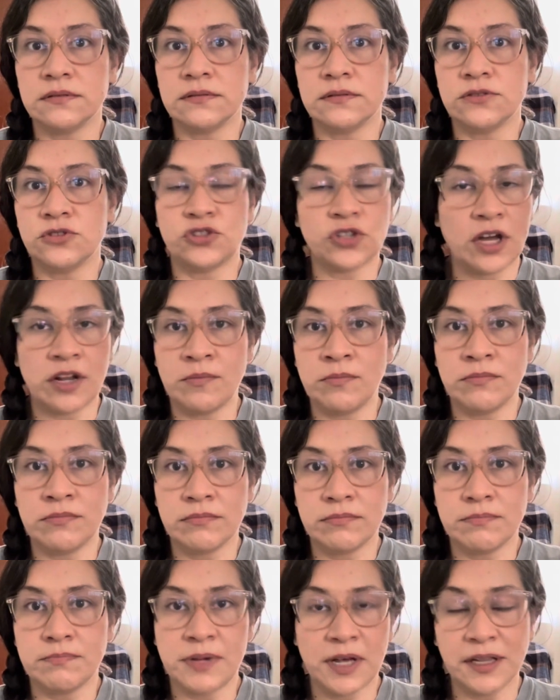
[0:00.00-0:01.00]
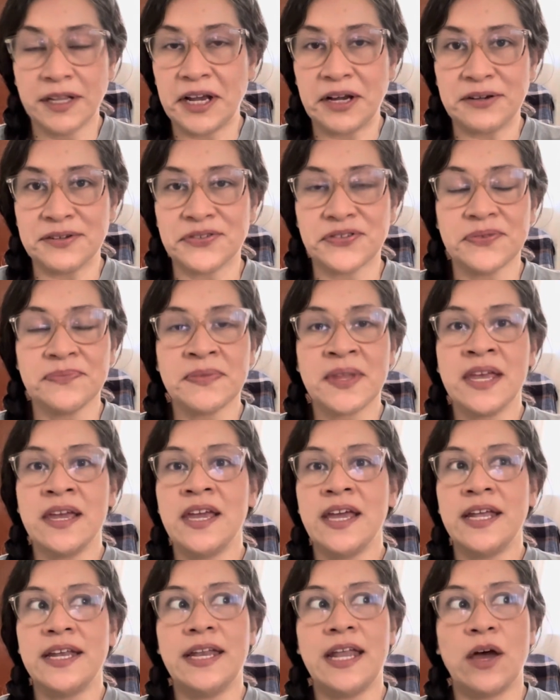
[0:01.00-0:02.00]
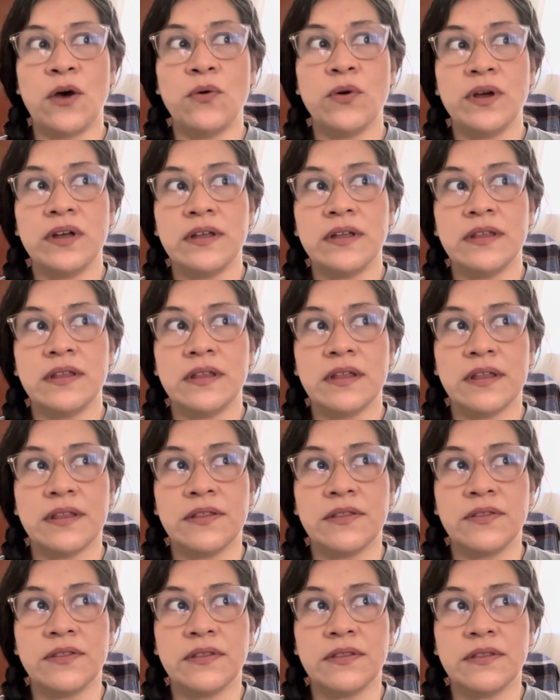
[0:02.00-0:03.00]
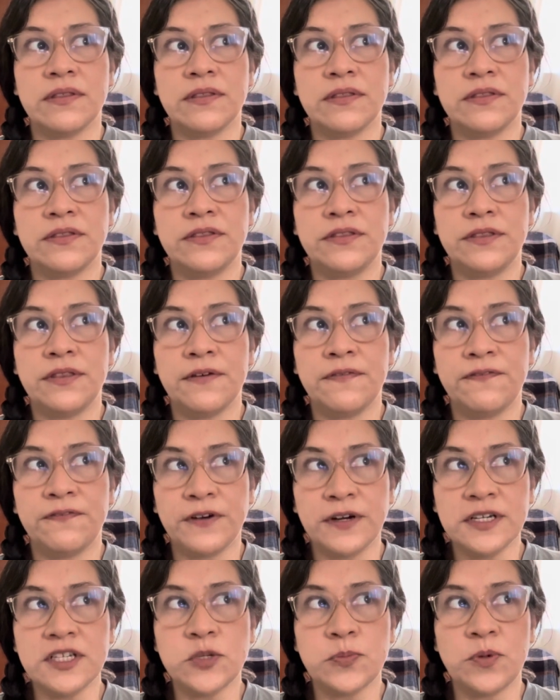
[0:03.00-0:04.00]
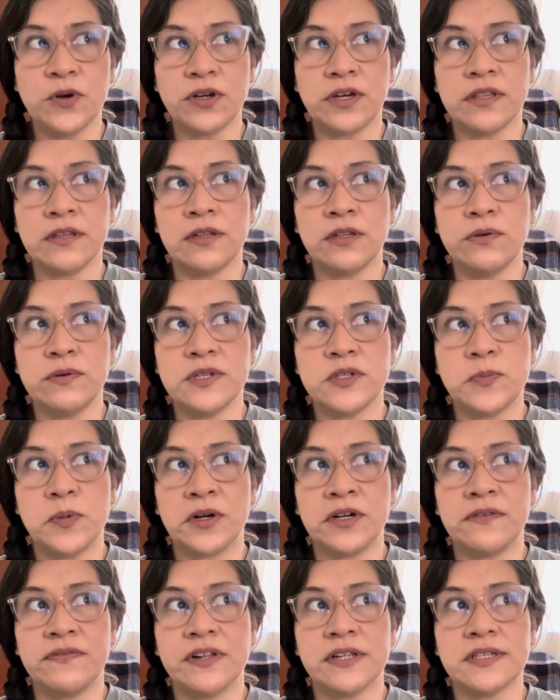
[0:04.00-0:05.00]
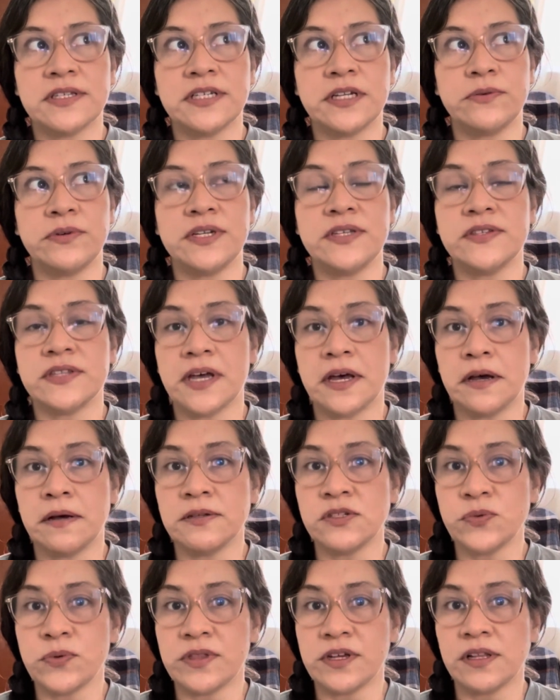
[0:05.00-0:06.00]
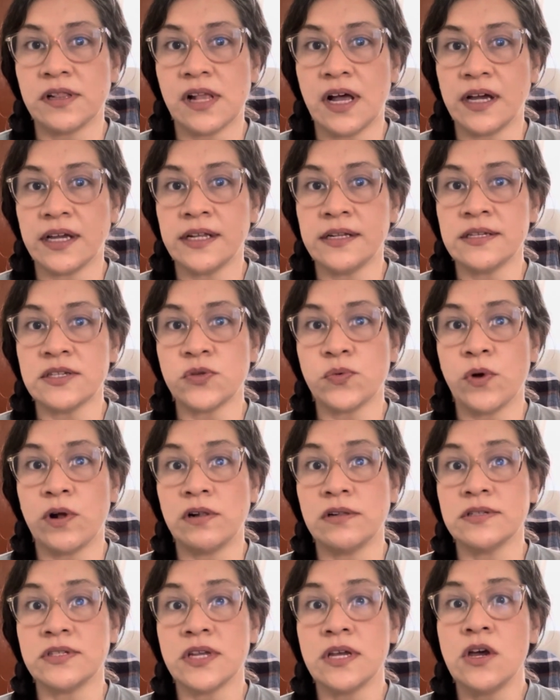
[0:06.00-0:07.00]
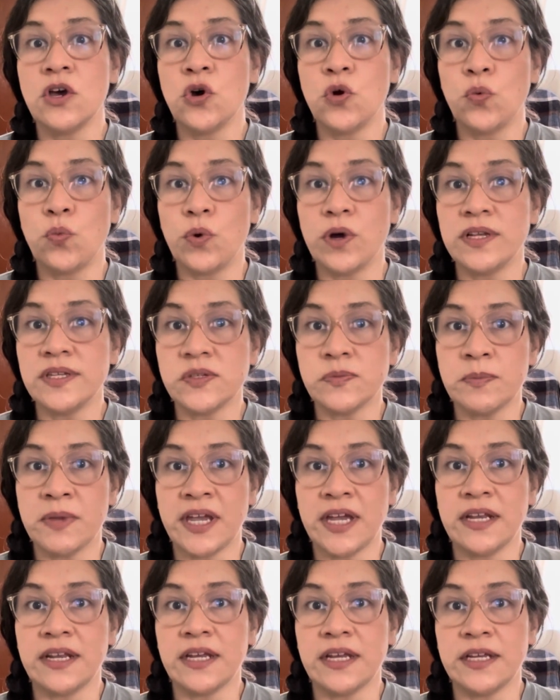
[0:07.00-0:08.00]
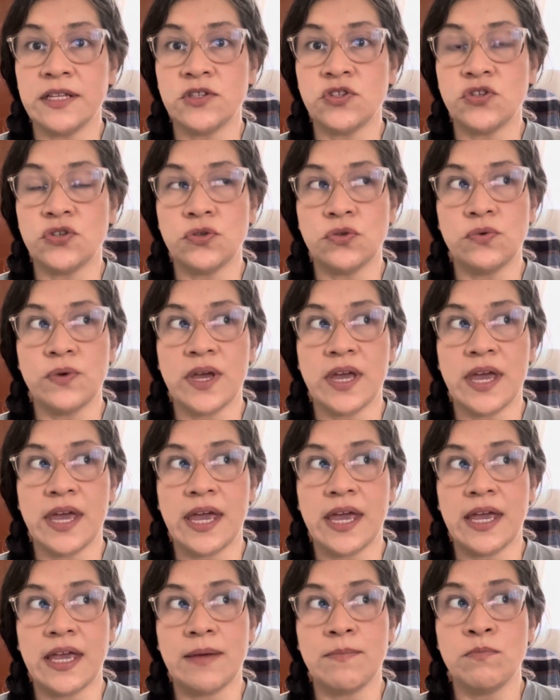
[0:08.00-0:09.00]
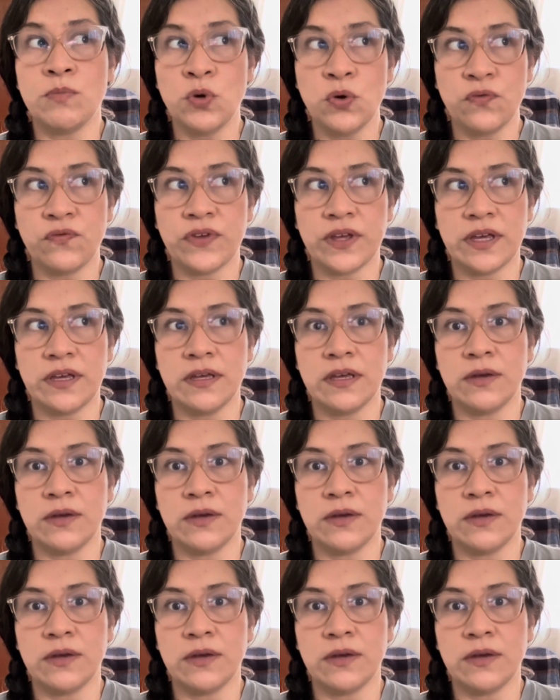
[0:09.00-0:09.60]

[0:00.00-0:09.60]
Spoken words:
John Bellairs. Now, the first book in the Louis Barnevelt series, The House with a Clock in Its Walls, was made into a movie.